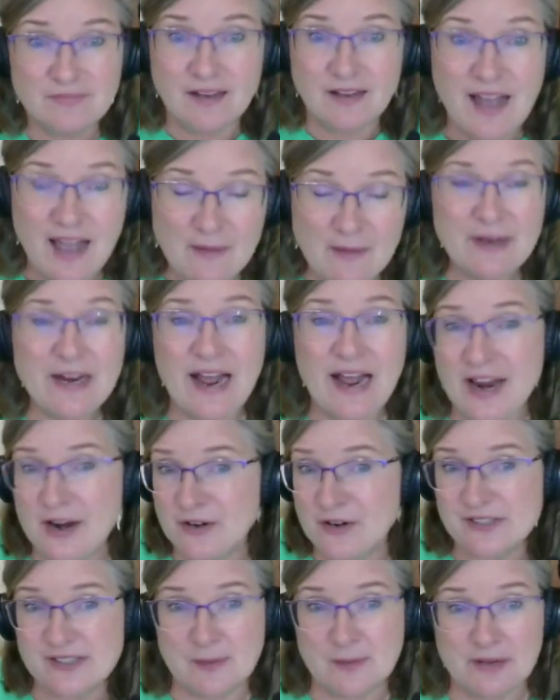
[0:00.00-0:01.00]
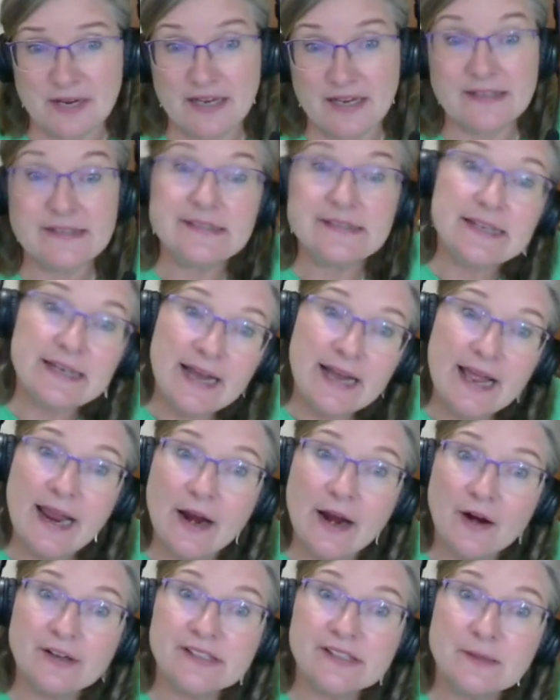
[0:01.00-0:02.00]
I would hire somebody. Did I
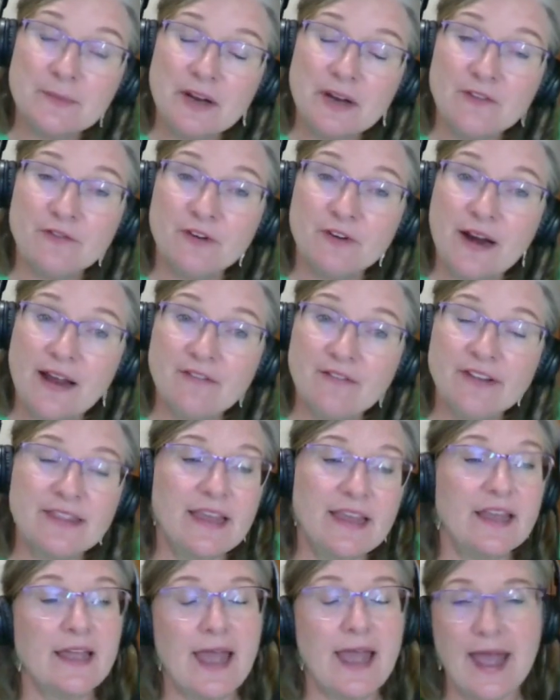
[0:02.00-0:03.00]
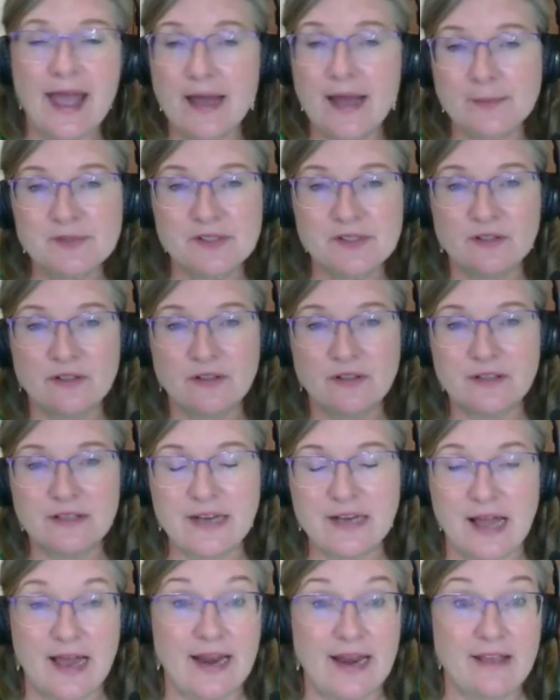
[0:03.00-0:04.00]
hire somebody for everything? Absolutely
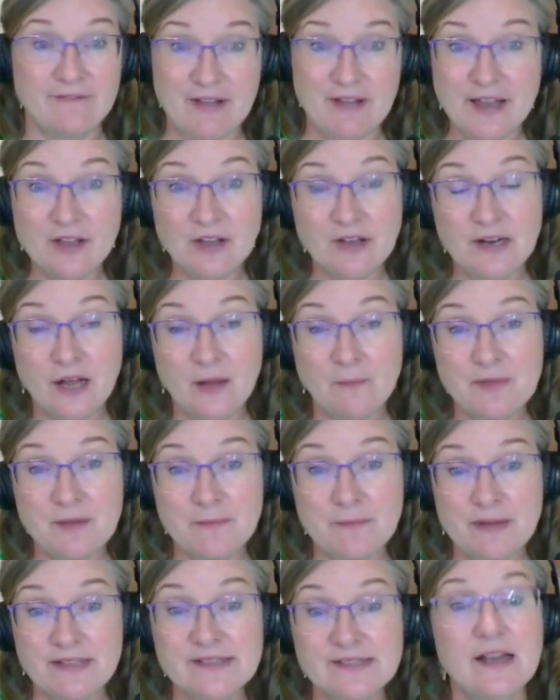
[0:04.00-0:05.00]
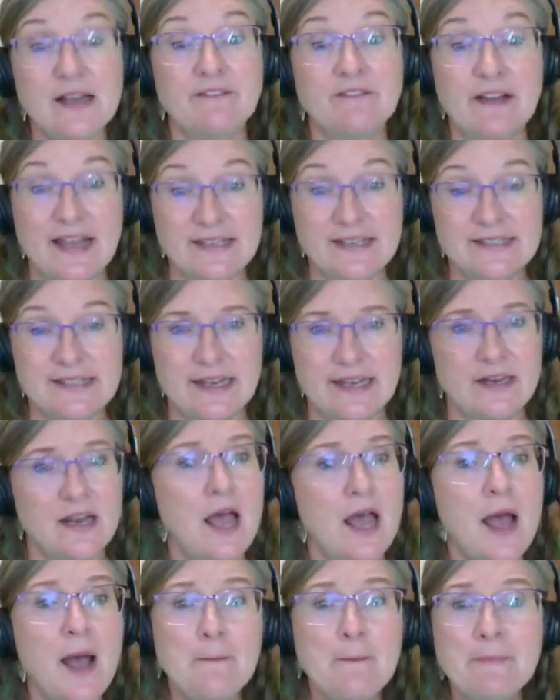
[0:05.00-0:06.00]
not. If I could help them myself, I did.
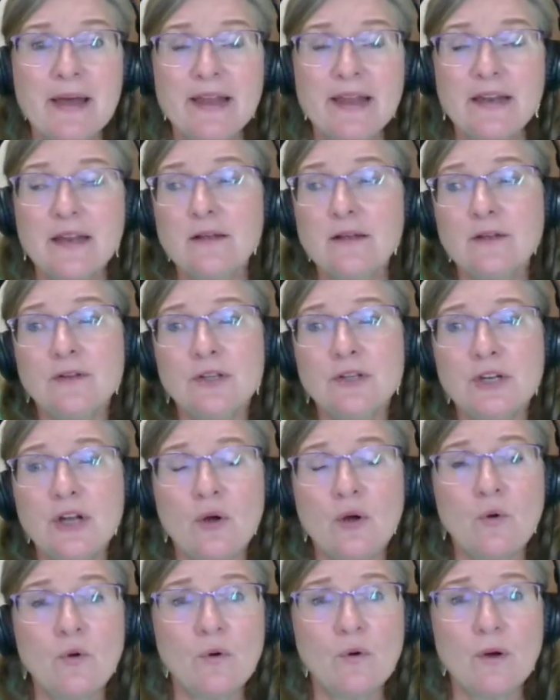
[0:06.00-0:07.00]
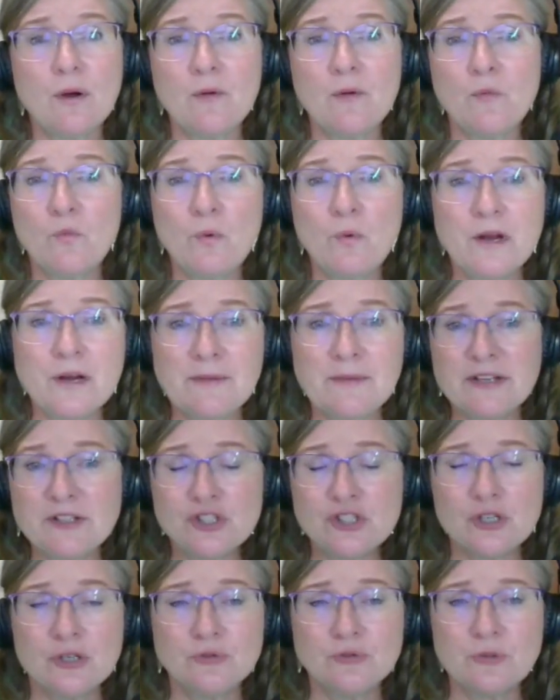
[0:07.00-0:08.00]
But, one of my
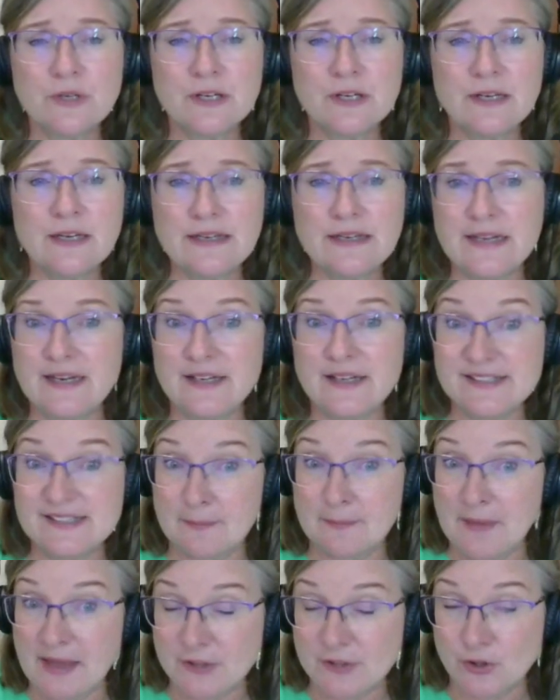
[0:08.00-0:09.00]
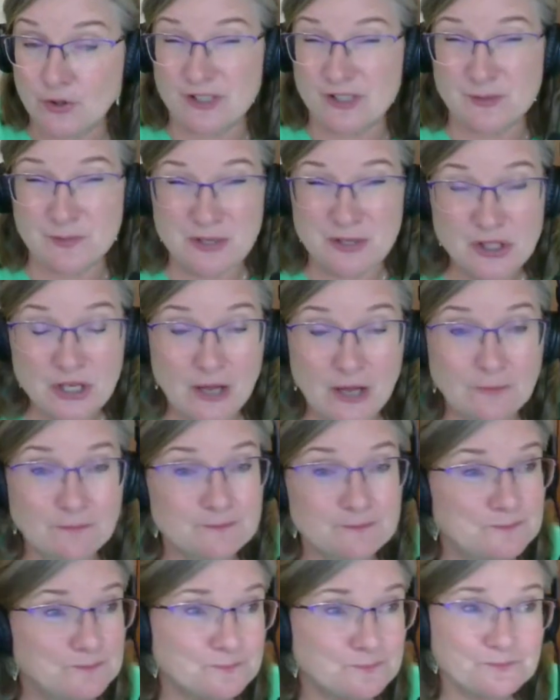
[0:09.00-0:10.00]
children needed some extra speech help,
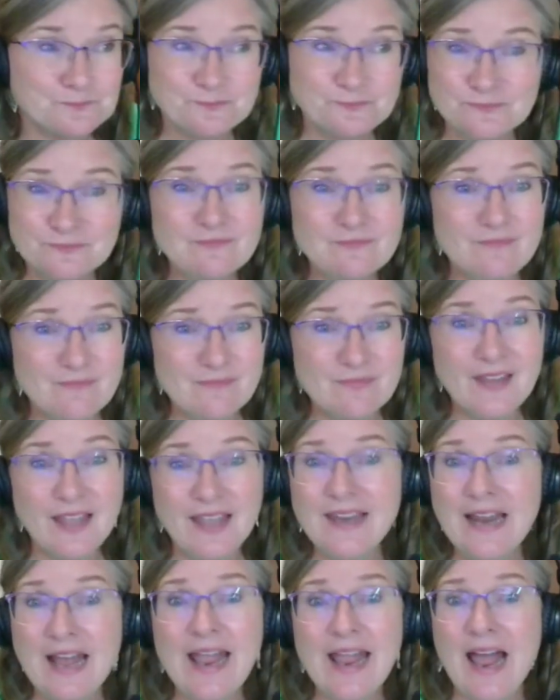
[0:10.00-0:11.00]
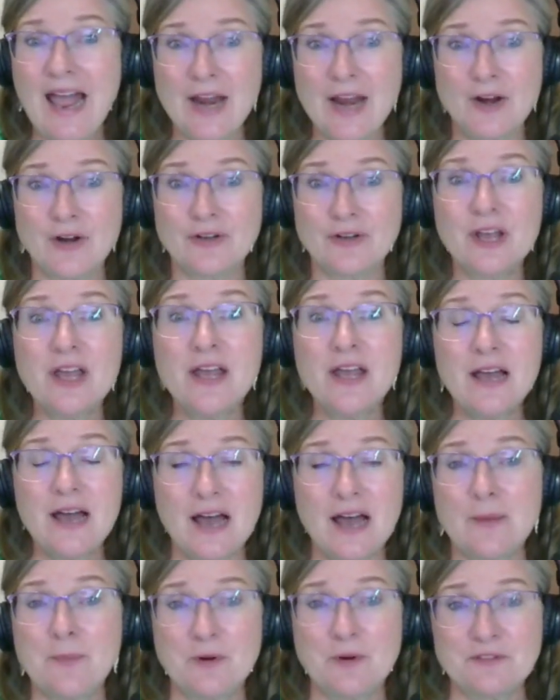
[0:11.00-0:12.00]
and I hired
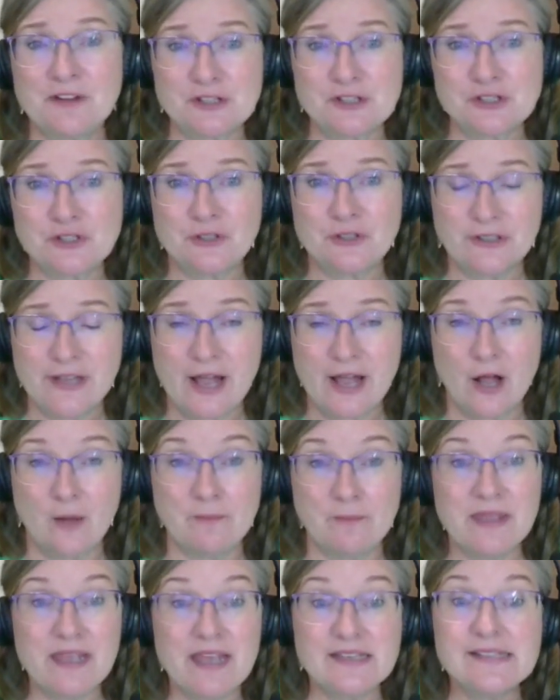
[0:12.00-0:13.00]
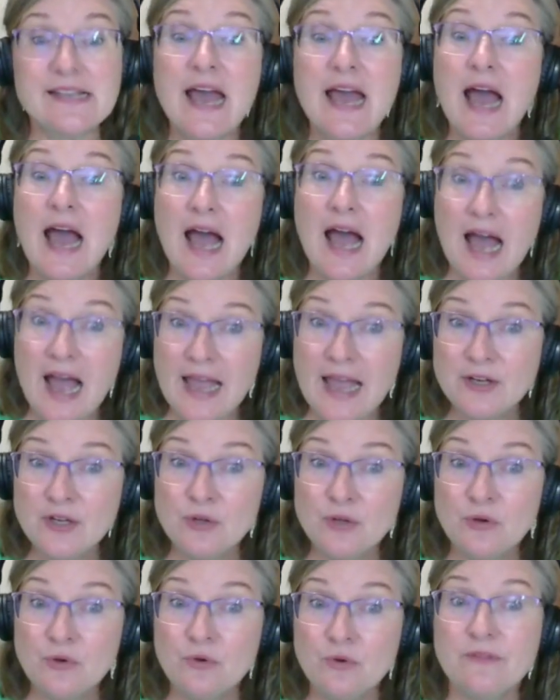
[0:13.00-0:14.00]
a professional to help because I
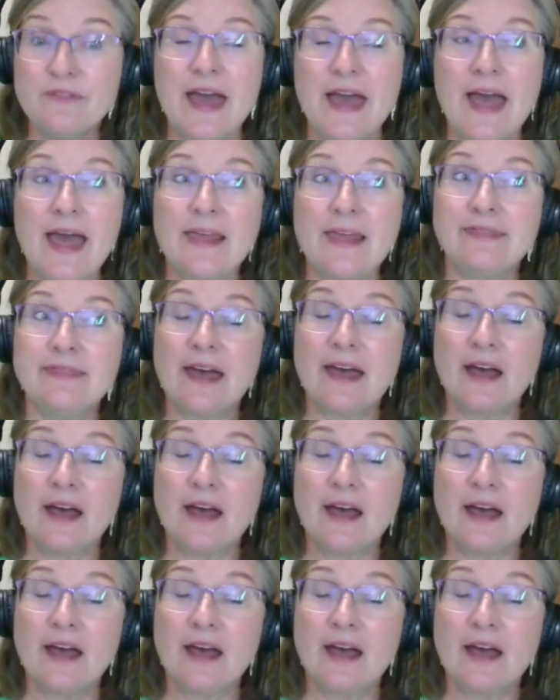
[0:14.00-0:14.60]
knew that the